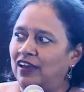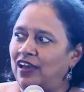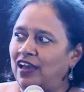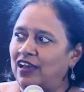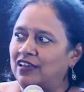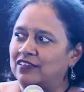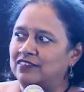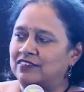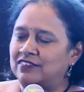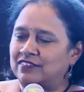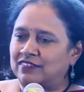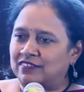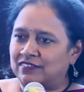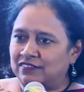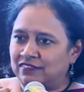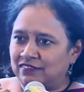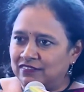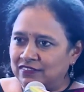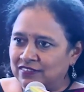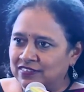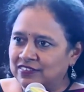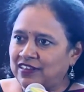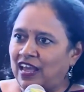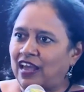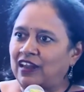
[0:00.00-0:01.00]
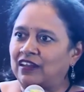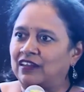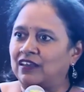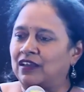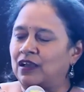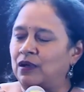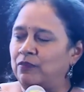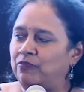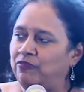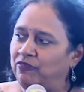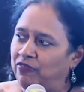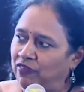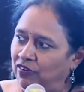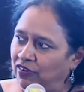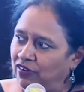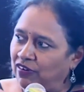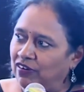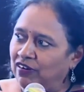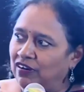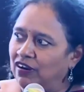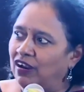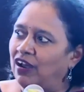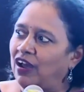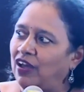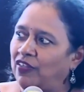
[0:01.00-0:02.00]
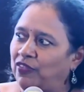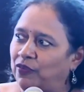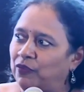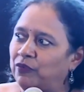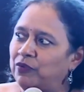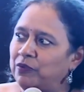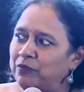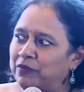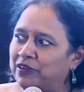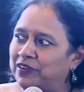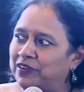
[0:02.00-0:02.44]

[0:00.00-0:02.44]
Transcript: as standing up for other